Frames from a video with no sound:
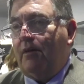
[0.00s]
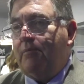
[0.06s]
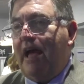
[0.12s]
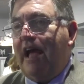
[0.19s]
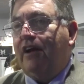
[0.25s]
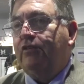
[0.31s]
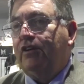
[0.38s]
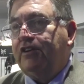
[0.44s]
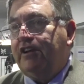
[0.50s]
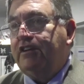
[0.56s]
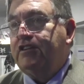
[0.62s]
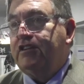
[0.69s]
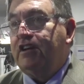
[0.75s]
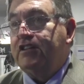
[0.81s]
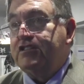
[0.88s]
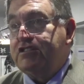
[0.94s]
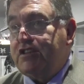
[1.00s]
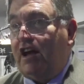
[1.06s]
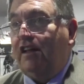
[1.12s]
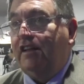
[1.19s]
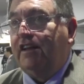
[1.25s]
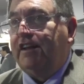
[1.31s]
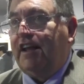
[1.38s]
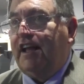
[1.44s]
MACRA did
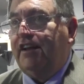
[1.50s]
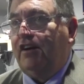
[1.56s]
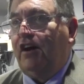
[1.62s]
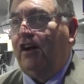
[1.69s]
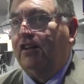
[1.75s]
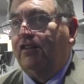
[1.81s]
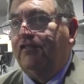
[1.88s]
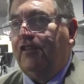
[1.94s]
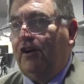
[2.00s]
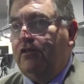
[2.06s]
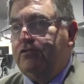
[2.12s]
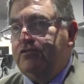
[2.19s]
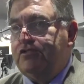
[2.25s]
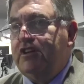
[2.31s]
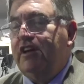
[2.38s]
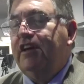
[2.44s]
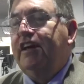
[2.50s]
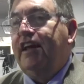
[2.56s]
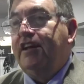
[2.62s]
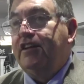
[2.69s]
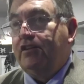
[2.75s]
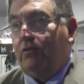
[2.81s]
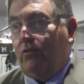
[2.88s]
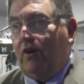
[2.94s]
consolidate all of those
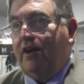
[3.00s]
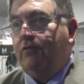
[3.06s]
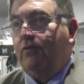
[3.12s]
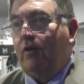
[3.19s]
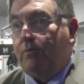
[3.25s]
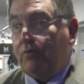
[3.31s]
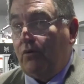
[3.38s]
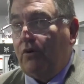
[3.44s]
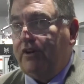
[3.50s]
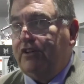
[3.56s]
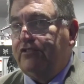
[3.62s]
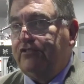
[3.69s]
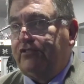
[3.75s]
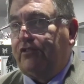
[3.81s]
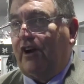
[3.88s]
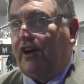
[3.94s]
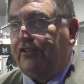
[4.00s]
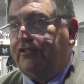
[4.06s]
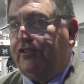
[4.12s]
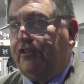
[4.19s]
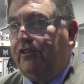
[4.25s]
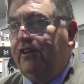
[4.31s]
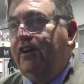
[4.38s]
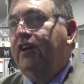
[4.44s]
into one reporting
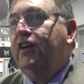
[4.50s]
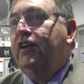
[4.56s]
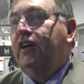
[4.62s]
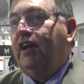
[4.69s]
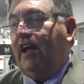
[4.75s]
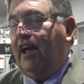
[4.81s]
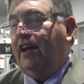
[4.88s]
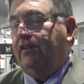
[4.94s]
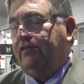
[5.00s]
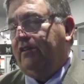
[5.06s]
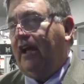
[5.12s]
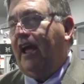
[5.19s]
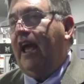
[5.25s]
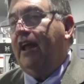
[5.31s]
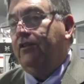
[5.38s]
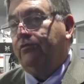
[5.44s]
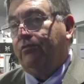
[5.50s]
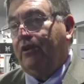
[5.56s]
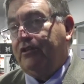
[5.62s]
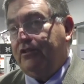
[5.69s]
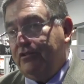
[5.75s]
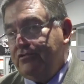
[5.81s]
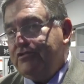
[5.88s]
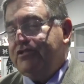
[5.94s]
structure and
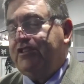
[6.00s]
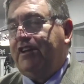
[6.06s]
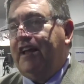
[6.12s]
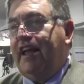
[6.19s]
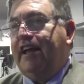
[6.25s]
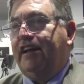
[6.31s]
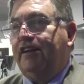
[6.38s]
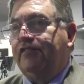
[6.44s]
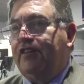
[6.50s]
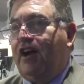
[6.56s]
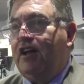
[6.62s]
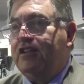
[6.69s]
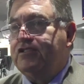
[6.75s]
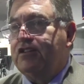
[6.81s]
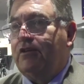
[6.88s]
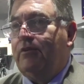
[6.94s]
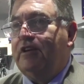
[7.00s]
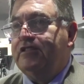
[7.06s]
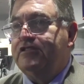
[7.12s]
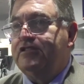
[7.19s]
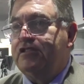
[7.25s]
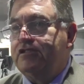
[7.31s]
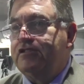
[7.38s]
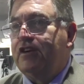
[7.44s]
reduce the negative
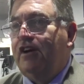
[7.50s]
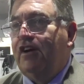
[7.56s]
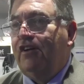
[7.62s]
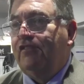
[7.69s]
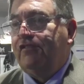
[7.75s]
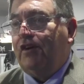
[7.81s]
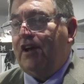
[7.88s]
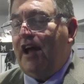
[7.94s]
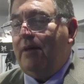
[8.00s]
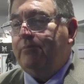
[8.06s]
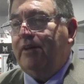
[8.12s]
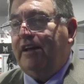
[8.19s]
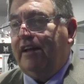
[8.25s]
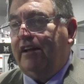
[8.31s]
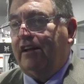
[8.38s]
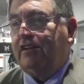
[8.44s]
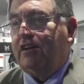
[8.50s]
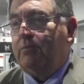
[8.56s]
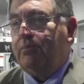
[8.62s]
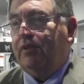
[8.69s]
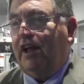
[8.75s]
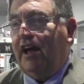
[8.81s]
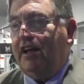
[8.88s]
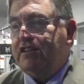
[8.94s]
consequences for not being in
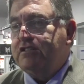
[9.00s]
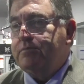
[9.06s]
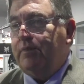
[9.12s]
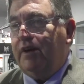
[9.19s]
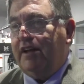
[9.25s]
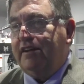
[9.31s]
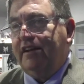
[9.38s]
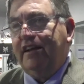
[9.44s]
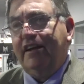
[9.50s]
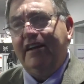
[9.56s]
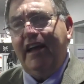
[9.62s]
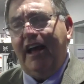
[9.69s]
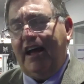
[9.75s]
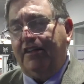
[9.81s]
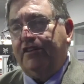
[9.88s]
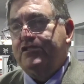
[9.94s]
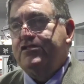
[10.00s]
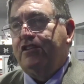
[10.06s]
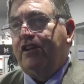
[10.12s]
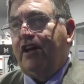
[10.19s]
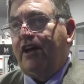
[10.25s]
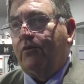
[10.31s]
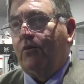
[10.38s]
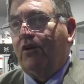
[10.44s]
compliance. But yeah, there's a
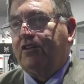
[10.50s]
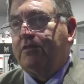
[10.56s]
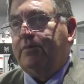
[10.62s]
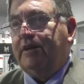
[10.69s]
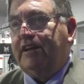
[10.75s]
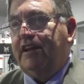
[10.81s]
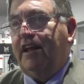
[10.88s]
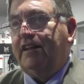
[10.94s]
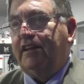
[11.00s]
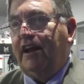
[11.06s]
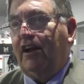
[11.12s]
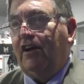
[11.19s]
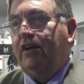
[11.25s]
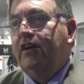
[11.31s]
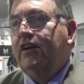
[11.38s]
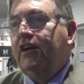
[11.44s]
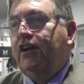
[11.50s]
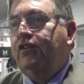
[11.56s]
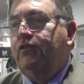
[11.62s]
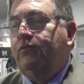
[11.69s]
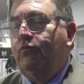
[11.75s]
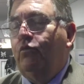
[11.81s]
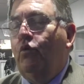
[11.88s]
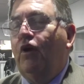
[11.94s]
lot of work to be done there.
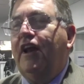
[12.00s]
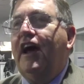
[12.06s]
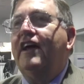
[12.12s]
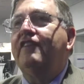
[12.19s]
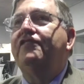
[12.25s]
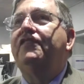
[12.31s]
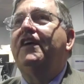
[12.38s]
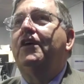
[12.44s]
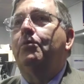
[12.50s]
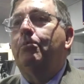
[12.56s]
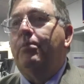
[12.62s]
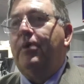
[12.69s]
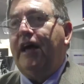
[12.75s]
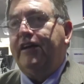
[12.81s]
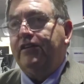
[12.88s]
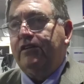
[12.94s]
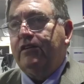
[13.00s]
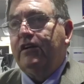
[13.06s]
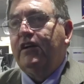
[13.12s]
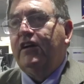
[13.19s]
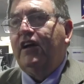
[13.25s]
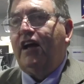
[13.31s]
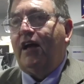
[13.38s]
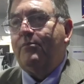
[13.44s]
Would I feel better
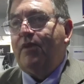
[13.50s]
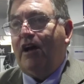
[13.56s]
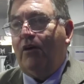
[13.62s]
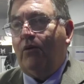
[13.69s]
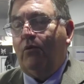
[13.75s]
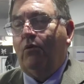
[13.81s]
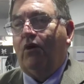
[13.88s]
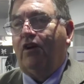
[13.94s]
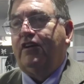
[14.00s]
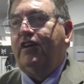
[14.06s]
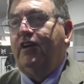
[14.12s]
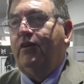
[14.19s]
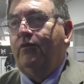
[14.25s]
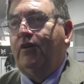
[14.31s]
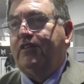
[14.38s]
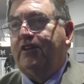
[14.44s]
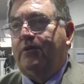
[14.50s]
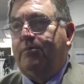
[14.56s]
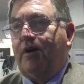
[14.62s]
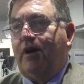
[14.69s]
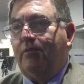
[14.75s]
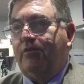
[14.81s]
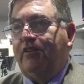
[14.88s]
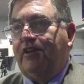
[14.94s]
about working with the
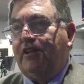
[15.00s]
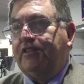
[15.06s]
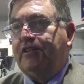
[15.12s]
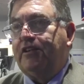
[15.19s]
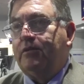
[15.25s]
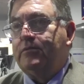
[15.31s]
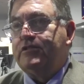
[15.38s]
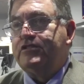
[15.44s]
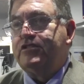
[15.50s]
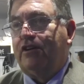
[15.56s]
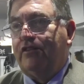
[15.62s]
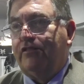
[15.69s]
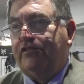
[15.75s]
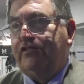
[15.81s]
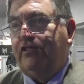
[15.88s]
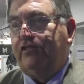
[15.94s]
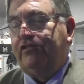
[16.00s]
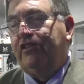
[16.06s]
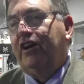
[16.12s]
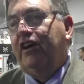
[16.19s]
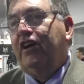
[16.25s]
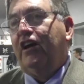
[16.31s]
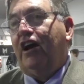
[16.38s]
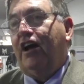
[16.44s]
Department of Health and Human Services
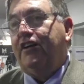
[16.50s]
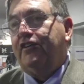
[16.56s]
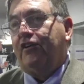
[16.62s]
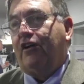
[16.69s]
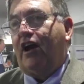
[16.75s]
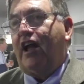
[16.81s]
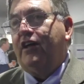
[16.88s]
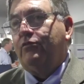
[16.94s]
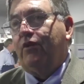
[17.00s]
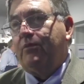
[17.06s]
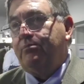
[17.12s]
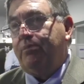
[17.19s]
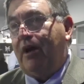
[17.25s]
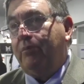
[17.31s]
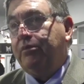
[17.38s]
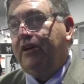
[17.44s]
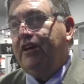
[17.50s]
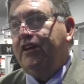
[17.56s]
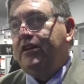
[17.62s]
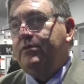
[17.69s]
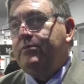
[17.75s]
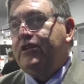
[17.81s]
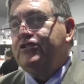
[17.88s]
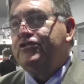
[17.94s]
under a Republican
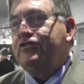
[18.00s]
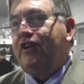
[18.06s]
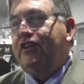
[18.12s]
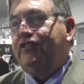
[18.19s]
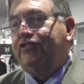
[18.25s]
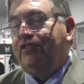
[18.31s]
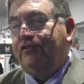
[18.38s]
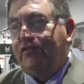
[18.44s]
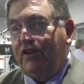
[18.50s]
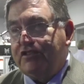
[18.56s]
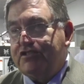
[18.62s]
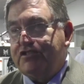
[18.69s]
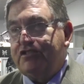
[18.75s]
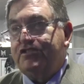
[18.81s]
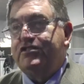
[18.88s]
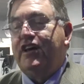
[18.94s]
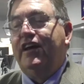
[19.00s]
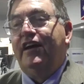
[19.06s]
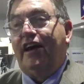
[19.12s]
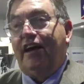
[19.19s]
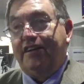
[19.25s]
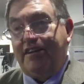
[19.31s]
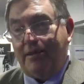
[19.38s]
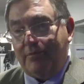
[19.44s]
administration versus
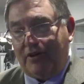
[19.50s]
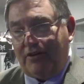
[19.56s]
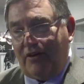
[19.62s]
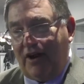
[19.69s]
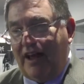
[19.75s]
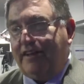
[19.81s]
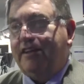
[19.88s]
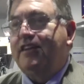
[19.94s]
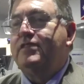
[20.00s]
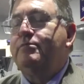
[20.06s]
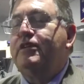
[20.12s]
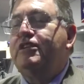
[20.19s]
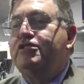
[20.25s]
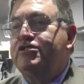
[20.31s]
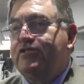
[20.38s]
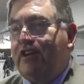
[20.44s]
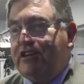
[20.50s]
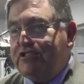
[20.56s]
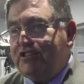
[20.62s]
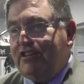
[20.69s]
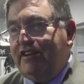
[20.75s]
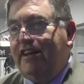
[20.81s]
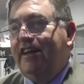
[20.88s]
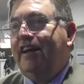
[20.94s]
a Democratic
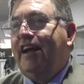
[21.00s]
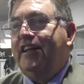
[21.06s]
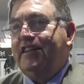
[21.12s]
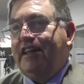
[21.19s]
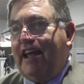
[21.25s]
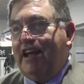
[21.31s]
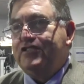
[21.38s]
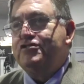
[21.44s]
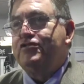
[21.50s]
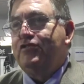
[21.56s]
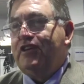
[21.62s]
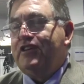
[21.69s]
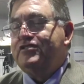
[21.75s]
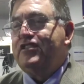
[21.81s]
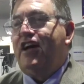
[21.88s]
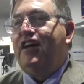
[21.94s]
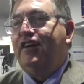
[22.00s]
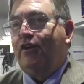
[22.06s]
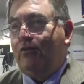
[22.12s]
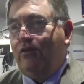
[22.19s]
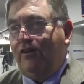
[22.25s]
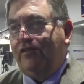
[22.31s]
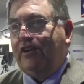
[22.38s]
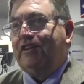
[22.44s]
administration? And the answer is
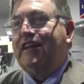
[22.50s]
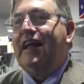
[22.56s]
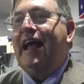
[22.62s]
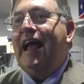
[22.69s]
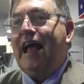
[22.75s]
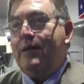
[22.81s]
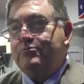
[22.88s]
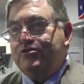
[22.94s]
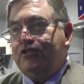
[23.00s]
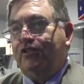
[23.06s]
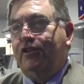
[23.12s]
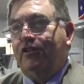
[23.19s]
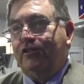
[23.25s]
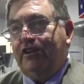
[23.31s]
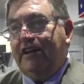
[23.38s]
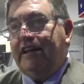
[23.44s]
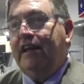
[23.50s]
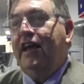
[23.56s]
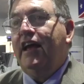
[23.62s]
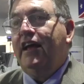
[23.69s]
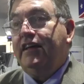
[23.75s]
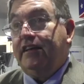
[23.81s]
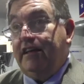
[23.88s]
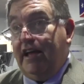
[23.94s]
unequivocally, absolutely
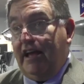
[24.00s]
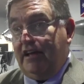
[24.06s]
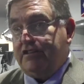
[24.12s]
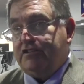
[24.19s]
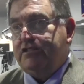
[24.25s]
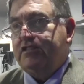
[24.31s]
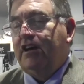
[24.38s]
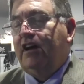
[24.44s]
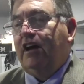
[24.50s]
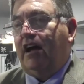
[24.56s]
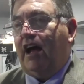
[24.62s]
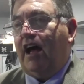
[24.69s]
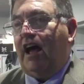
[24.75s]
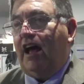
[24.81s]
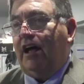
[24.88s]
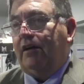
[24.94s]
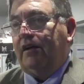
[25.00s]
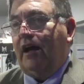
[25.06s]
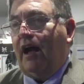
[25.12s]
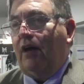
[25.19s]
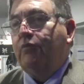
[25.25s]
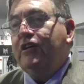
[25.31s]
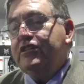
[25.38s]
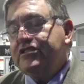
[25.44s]
yes.
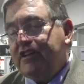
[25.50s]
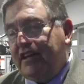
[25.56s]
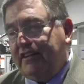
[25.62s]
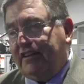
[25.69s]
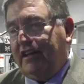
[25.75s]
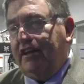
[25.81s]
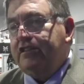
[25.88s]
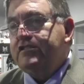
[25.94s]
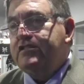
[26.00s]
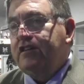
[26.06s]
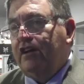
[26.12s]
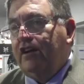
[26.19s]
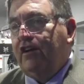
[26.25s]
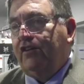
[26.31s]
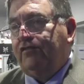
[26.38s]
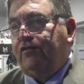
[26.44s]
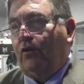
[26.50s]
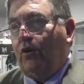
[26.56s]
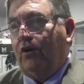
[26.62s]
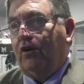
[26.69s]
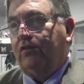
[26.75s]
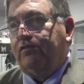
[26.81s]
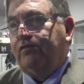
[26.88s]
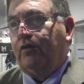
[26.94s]
I will say this
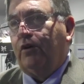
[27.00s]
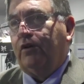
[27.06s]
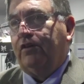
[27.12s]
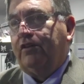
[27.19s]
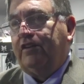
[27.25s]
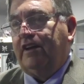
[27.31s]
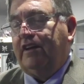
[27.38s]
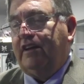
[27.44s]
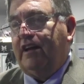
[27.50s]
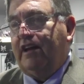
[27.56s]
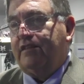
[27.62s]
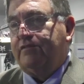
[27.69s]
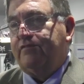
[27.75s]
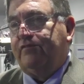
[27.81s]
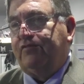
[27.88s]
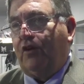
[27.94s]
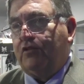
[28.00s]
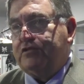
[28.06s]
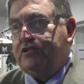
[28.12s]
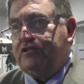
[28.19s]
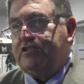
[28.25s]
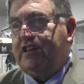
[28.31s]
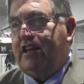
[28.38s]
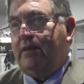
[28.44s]
for the folks
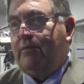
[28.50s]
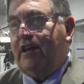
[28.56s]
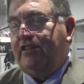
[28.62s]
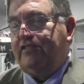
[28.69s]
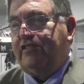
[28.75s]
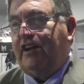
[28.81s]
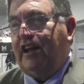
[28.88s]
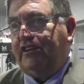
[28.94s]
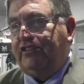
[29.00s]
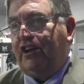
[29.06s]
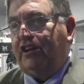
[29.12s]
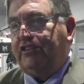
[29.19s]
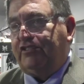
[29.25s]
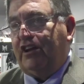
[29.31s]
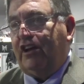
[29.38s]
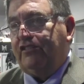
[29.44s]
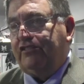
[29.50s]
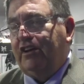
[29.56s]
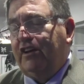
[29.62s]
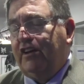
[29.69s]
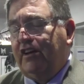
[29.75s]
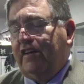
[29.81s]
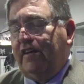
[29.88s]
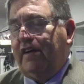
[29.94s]
at CMS and
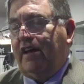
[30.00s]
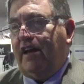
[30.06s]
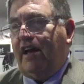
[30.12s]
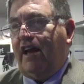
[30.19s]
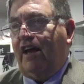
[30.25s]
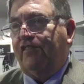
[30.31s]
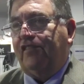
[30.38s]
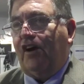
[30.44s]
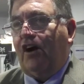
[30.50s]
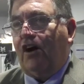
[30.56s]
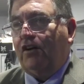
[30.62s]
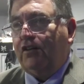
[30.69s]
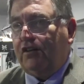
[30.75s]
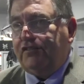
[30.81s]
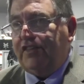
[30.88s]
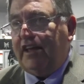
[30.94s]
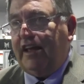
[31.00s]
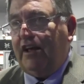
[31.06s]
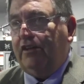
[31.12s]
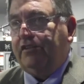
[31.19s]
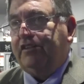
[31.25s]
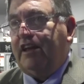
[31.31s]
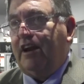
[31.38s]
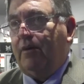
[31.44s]
HHS, of all of the
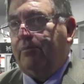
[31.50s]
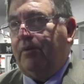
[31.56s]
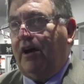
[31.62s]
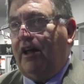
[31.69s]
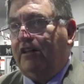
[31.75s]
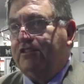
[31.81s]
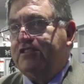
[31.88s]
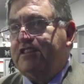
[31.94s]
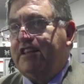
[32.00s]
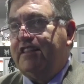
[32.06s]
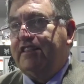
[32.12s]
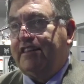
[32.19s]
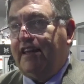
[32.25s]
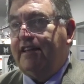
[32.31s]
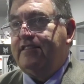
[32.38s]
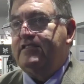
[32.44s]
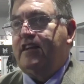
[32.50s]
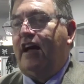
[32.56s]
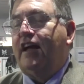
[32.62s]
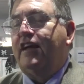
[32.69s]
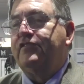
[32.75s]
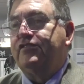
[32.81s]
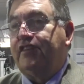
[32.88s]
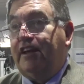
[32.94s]
healthcare policy things
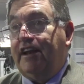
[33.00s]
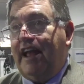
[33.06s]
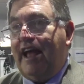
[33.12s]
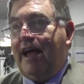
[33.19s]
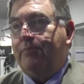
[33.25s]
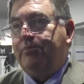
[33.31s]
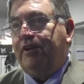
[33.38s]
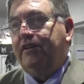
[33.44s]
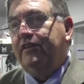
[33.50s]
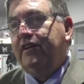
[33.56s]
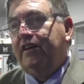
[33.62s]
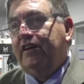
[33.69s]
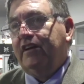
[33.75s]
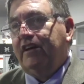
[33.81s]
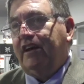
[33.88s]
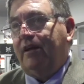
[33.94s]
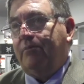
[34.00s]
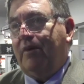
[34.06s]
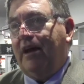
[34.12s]
I have seen happen in